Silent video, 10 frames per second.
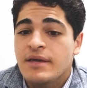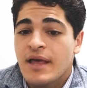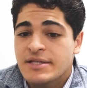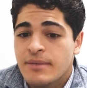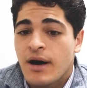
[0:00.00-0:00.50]
in
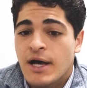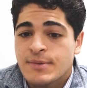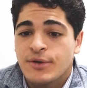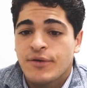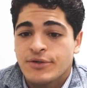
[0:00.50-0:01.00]
that same
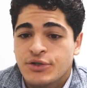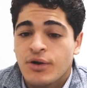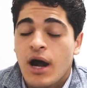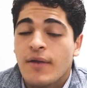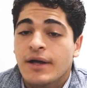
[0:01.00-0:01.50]
hospital, there's a
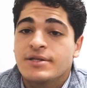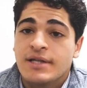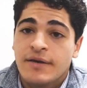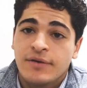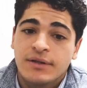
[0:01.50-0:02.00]
trial that could
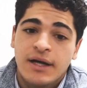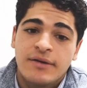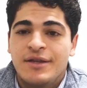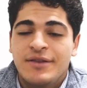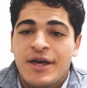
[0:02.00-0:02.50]
save their
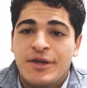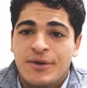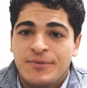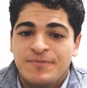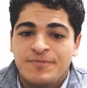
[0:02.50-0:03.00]
life. Thank you.